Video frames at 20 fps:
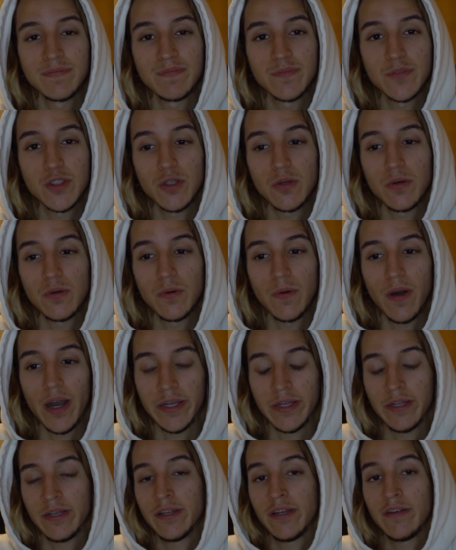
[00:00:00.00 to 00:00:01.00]
So I
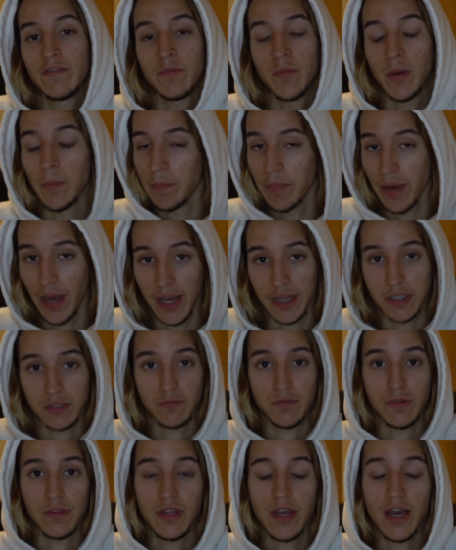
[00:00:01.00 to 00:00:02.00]
can give him a pass
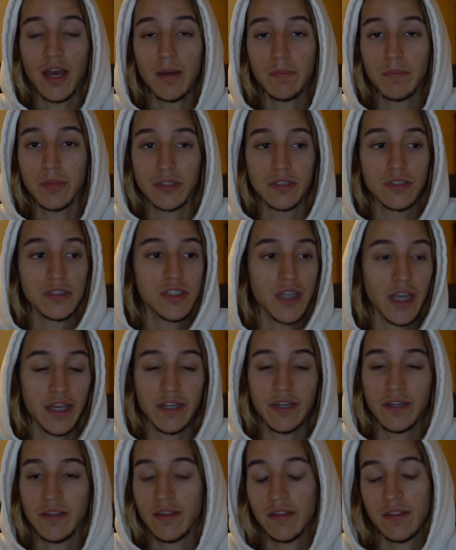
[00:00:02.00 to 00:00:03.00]
for that, but the
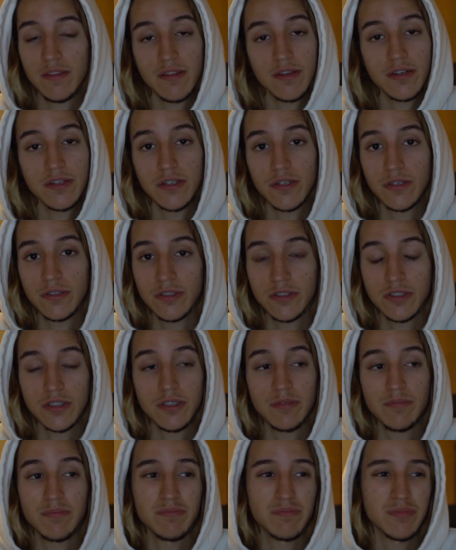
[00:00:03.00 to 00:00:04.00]
second and the third,
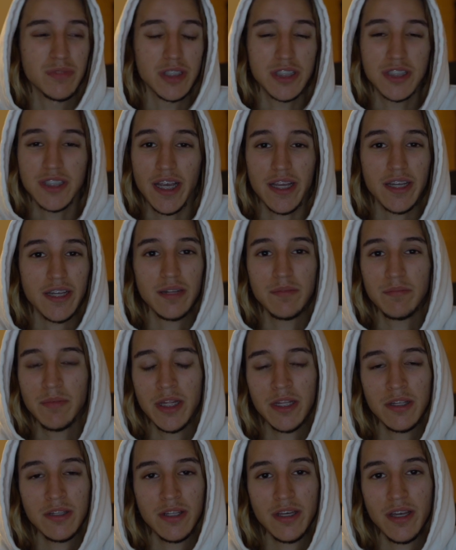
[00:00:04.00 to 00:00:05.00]
honestly, the second
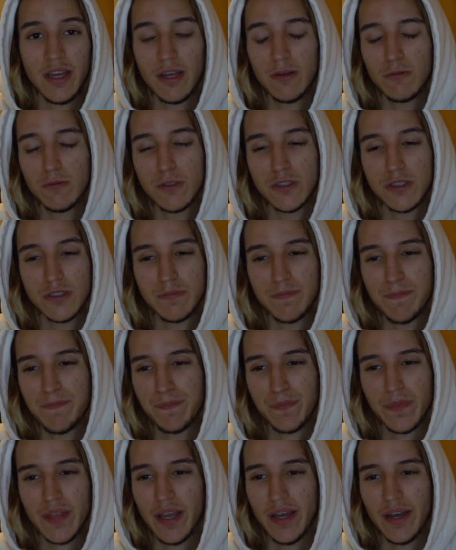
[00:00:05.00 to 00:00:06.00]
mainly, it was,
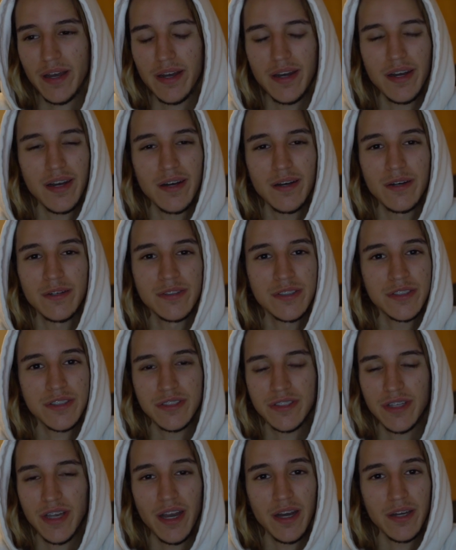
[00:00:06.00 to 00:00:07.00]

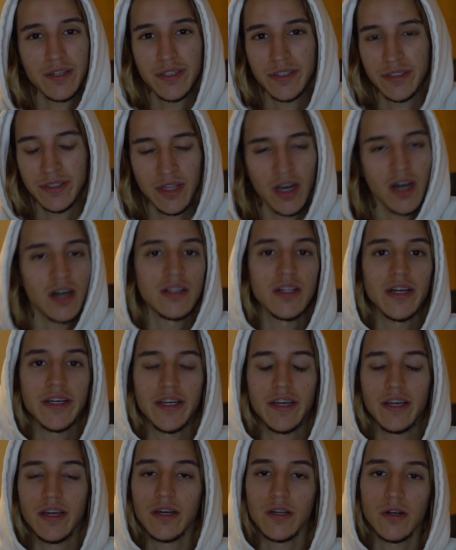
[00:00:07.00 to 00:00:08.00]
I did not
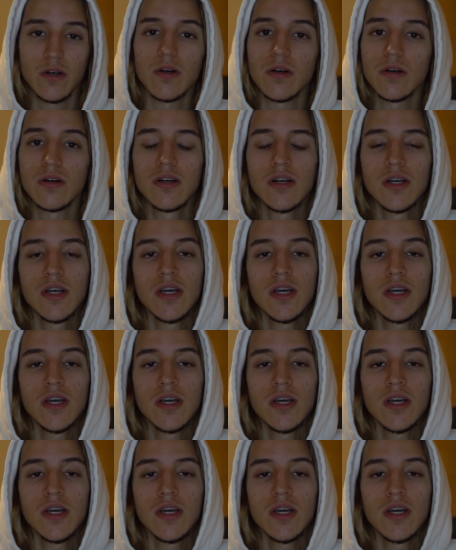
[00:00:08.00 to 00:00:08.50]
like it at all.